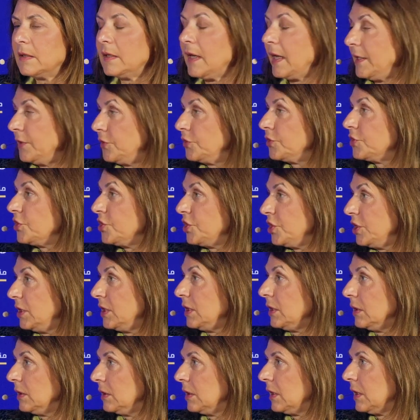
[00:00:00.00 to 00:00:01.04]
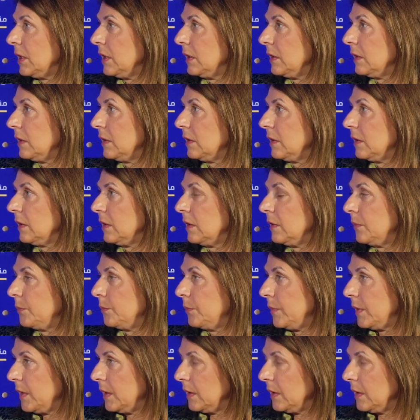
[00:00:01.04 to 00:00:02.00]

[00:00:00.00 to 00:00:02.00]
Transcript: energy and